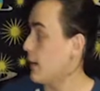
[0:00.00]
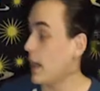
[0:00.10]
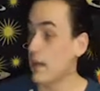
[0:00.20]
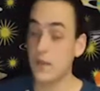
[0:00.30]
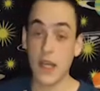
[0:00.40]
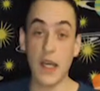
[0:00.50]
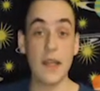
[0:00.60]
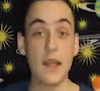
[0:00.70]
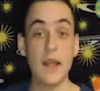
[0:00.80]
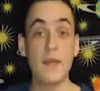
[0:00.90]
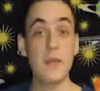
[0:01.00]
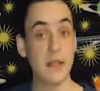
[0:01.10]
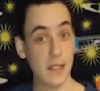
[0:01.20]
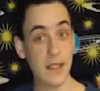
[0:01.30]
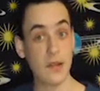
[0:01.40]
I've got
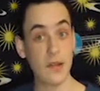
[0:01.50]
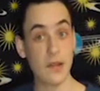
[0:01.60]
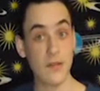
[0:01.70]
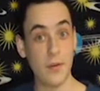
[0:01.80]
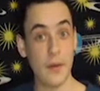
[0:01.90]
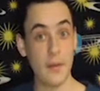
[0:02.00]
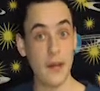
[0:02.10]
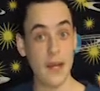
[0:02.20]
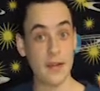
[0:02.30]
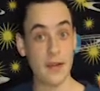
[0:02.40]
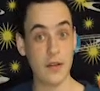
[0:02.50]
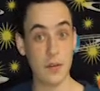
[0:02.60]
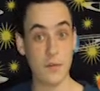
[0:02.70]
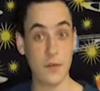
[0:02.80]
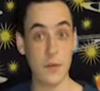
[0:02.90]
plenty of stuff on my backlog to
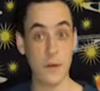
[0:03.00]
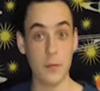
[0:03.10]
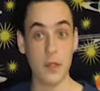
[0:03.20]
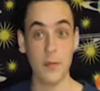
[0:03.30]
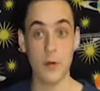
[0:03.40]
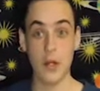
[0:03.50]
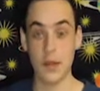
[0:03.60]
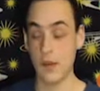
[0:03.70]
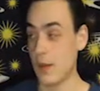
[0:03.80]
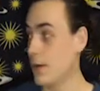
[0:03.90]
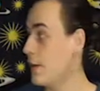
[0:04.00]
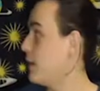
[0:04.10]
review if I really wanted to.